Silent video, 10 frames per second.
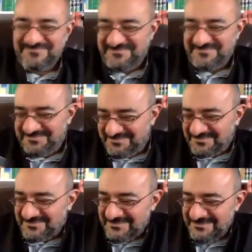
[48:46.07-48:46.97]
thank
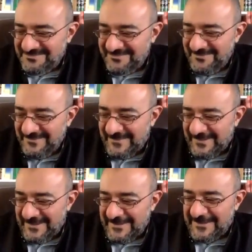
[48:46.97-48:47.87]
you.
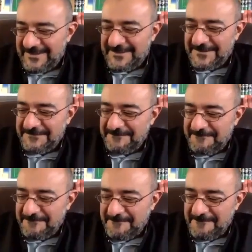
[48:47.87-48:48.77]
We have a
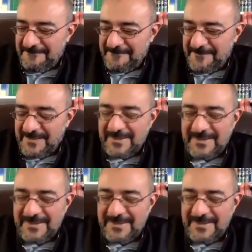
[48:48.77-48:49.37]
question.